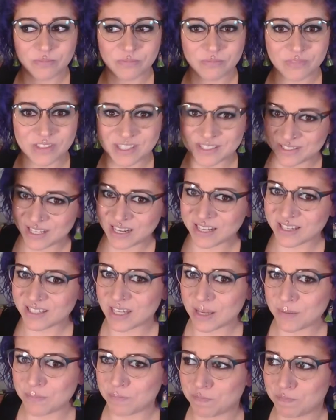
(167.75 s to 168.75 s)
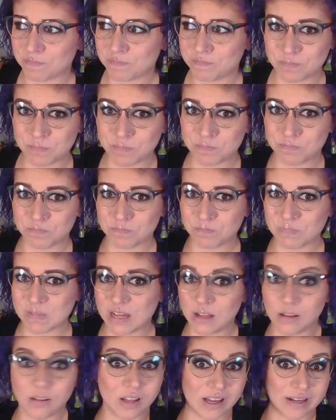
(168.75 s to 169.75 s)
This takes up
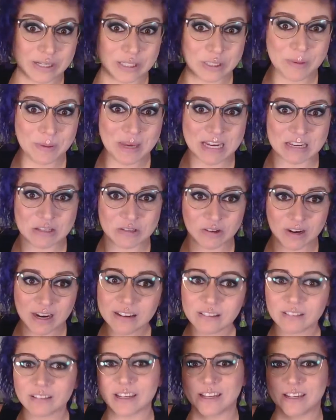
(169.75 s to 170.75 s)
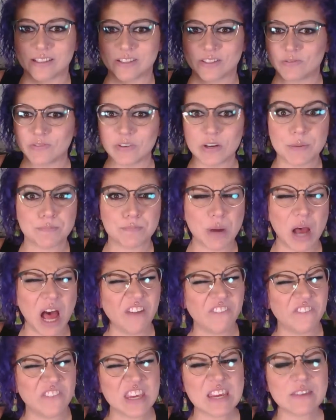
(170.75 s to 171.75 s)
a lot of space, right? Like it's very
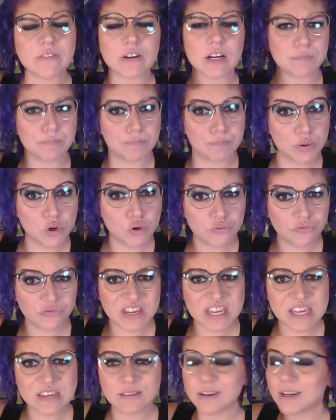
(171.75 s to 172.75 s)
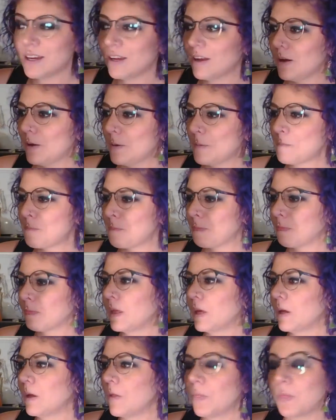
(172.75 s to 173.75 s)
puffy, very poofy.
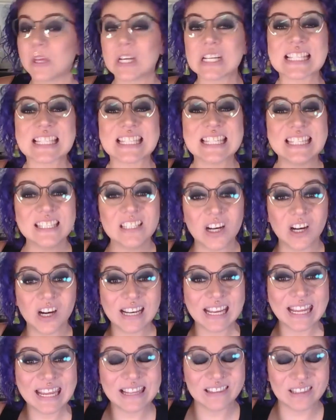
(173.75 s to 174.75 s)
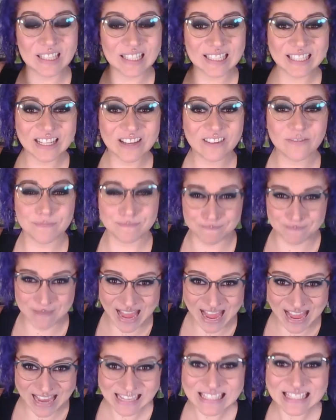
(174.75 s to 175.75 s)
There is not a lot of
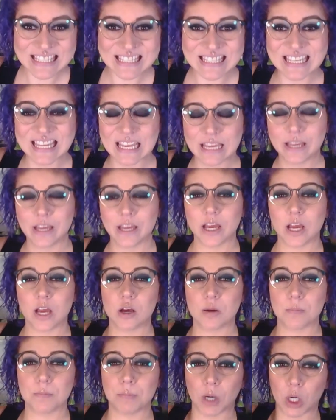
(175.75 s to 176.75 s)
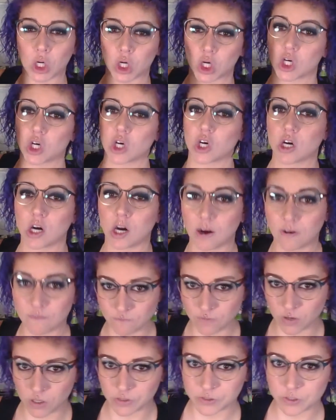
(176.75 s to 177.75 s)
mass per
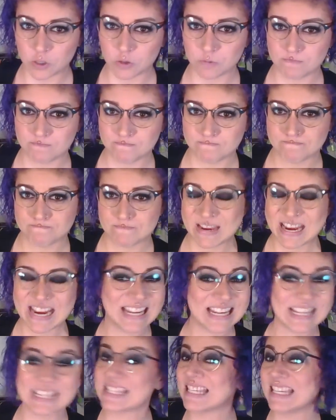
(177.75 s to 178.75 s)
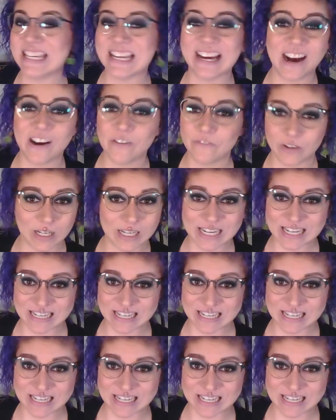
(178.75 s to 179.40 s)
volume. It is not very